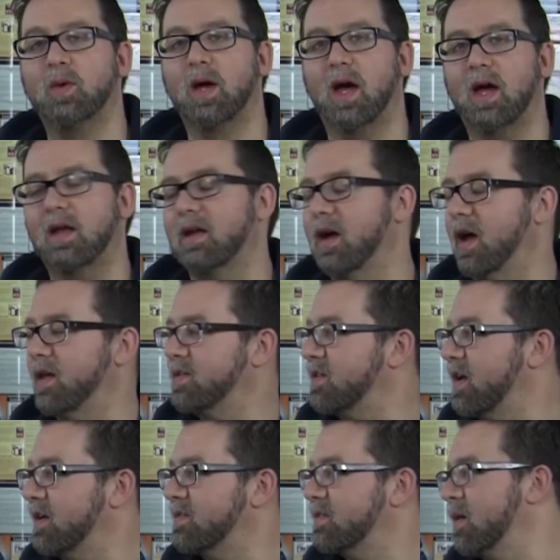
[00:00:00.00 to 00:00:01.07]
Knight. It's
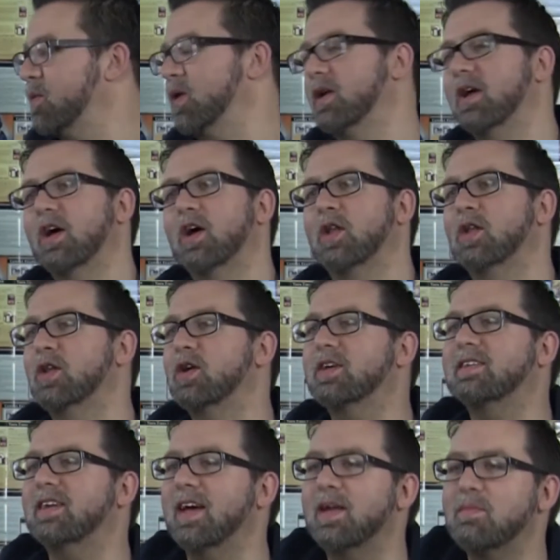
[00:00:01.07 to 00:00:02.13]
like someone yeah.
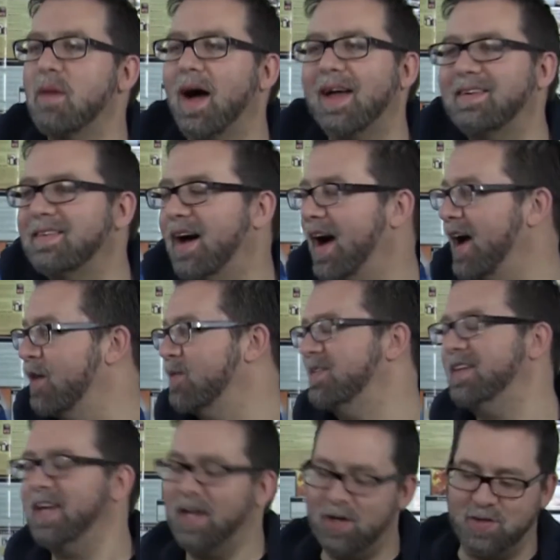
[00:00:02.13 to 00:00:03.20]
looked in my diary.
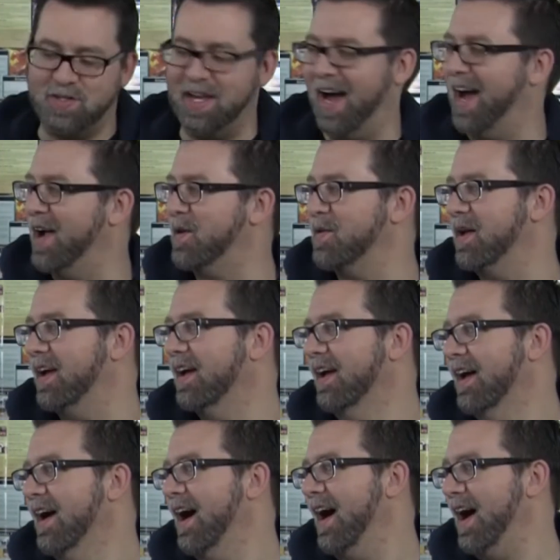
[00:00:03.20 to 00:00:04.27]
Dear diary,
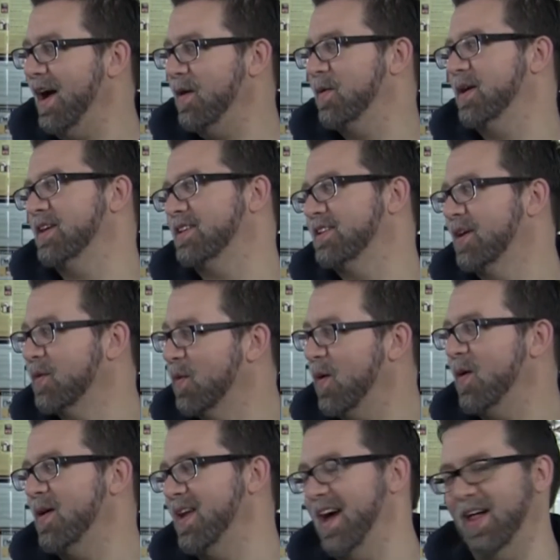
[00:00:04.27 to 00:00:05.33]
mm-hmm. I wish
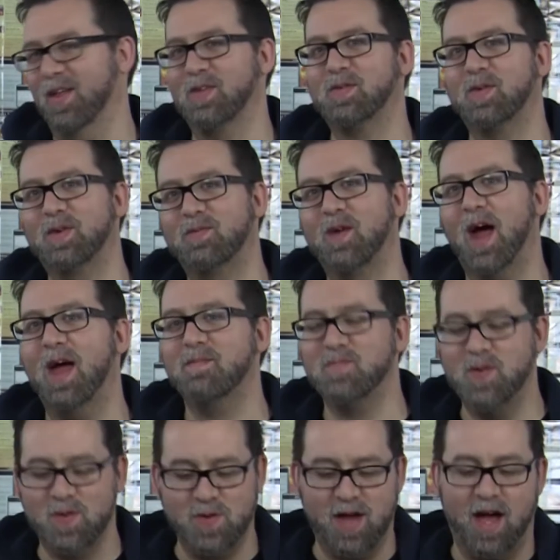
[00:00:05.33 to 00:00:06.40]
Warren Ellis would write
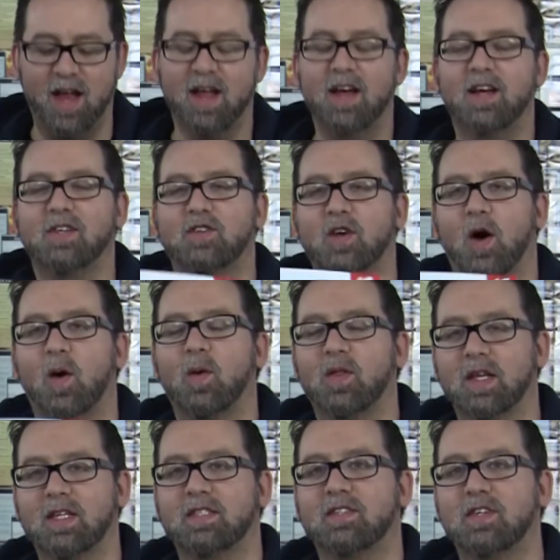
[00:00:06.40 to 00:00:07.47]
Moon Knight. So
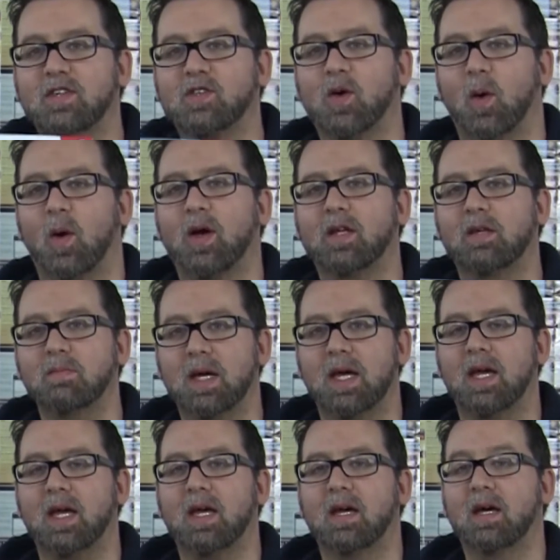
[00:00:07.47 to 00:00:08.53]
this is going to
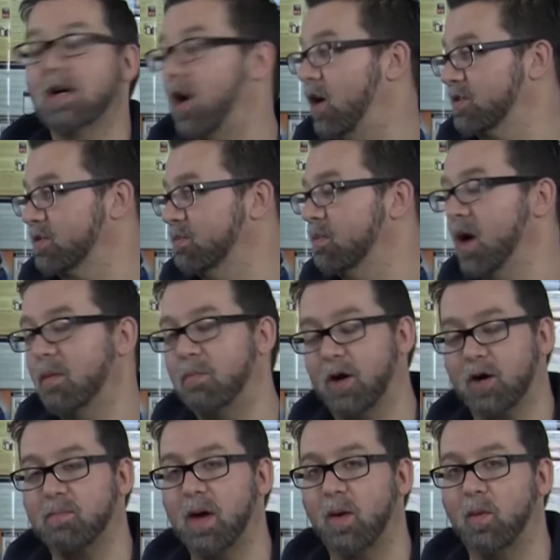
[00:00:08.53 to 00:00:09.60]
be awesome.
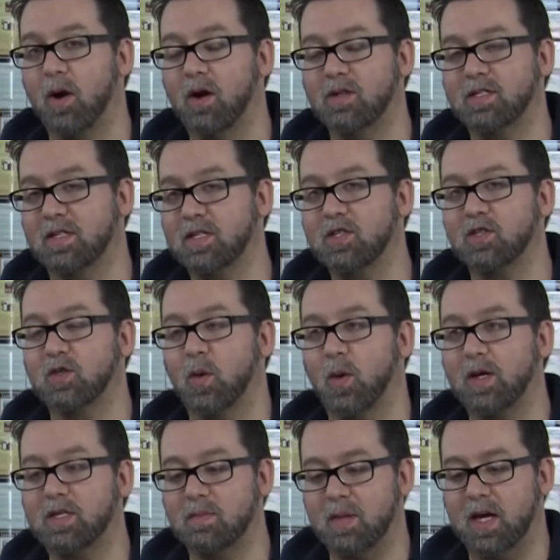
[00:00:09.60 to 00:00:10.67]
Mark my words, this is
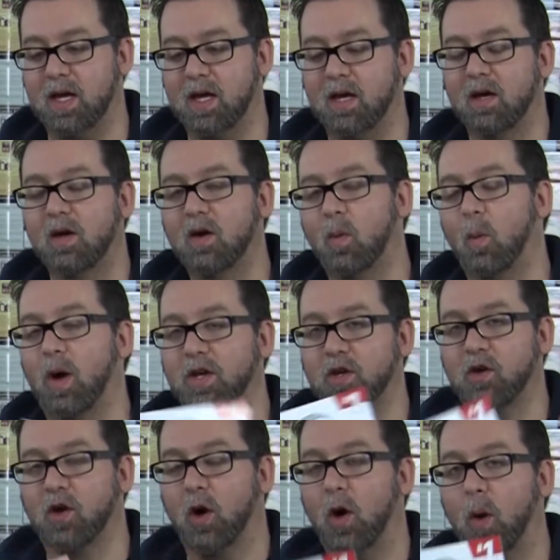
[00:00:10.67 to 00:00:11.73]
going to be what
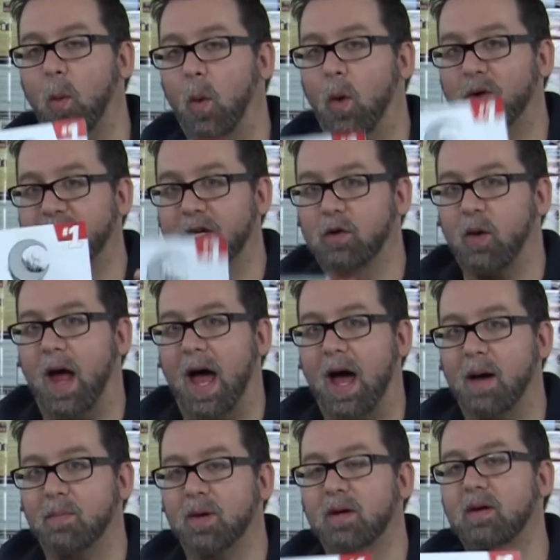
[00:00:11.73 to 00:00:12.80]
you're going to want to
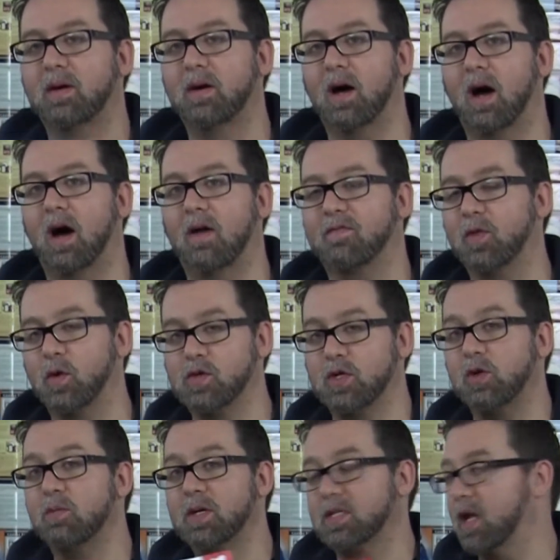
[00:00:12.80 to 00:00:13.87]
grab. Uh, for those of
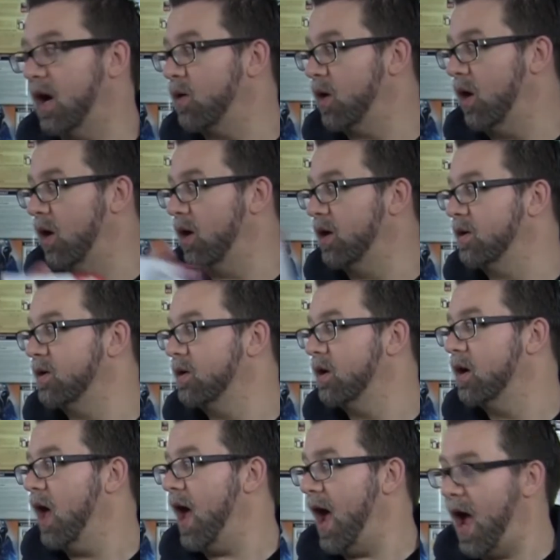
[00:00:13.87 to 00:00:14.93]
you who missed out I'm on... going to grab
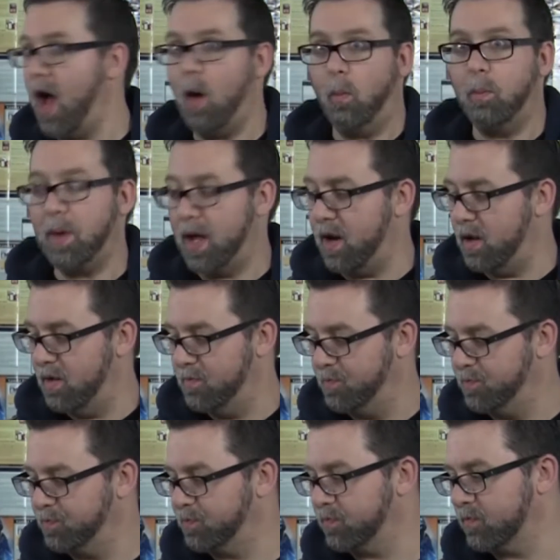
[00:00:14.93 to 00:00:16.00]
it right hey, eh, now. But...
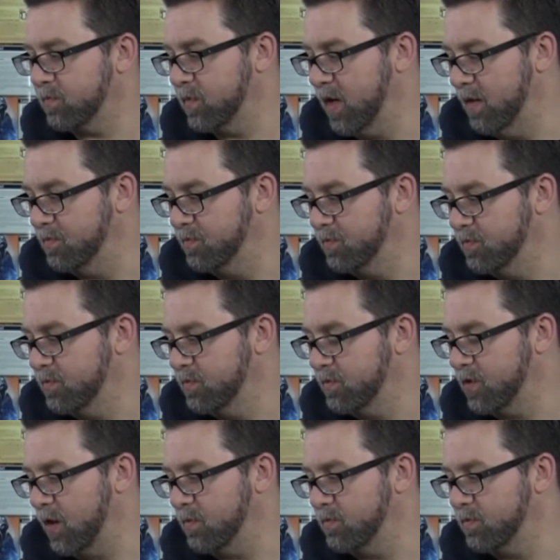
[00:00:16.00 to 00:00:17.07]
Yeah. Mm-hmm.
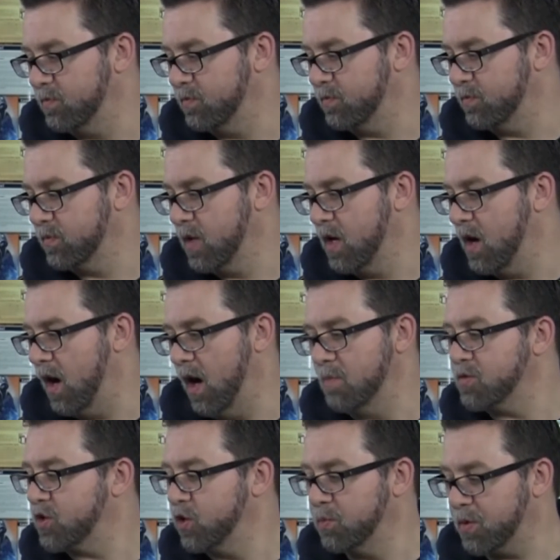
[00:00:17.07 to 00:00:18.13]
So... Keep going. Um,
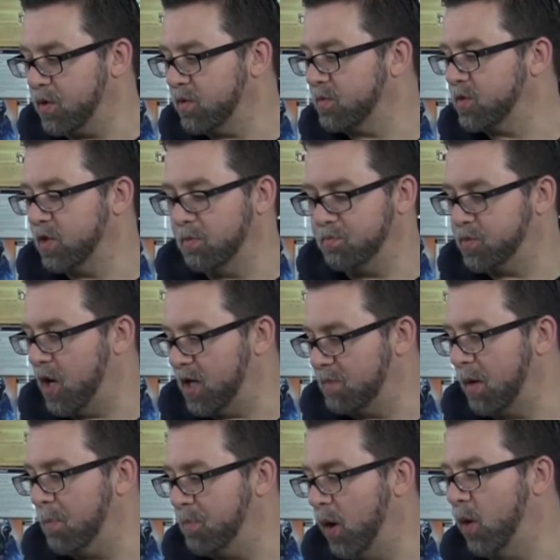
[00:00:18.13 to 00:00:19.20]
super, talk
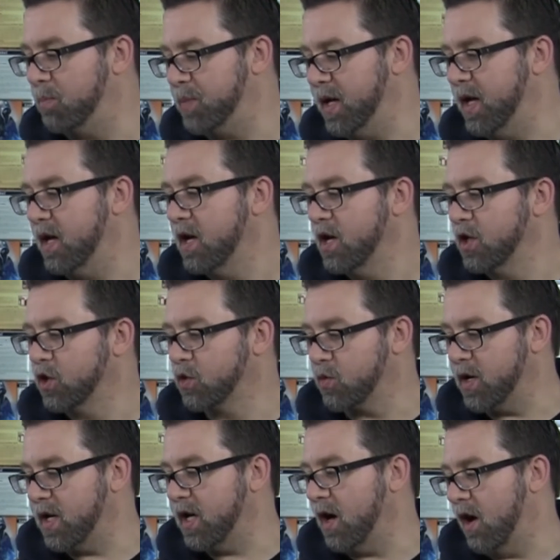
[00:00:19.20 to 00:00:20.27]
about pulpy, mm -hmm.
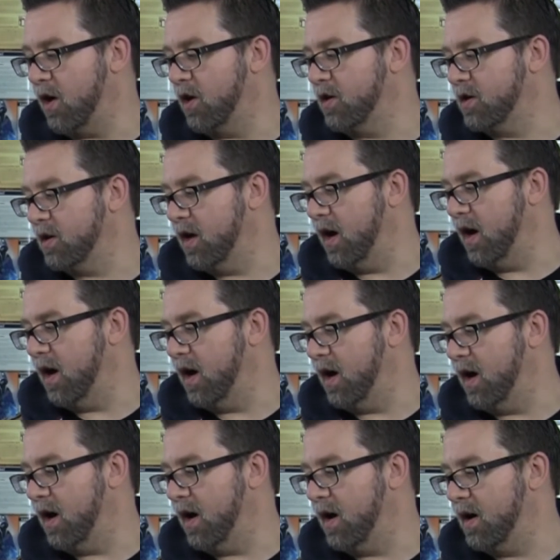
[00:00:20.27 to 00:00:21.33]
gritty art.
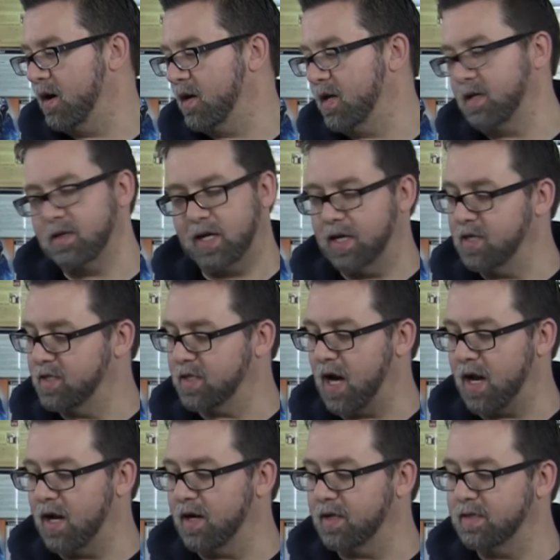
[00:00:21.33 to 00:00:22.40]
Uh, he's awesome.
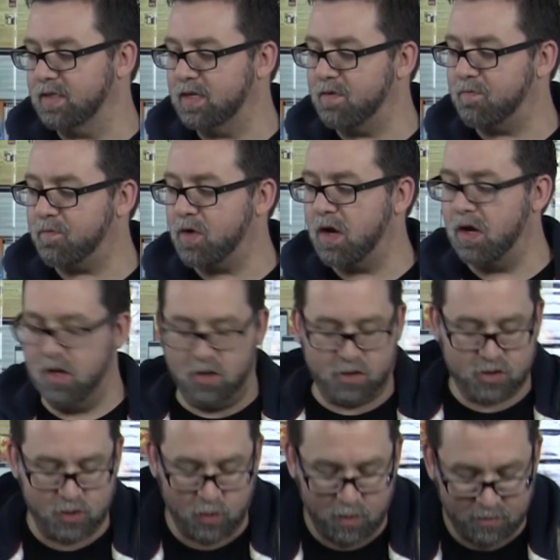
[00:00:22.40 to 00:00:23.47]
got a different
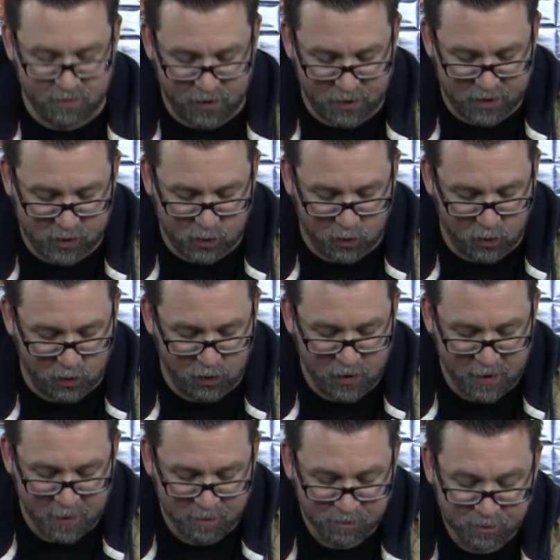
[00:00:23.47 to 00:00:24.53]
look to him, very cool.
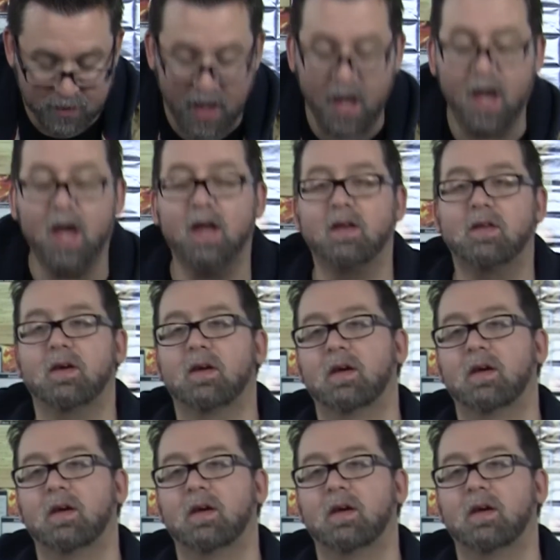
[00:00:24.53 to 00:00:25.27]
And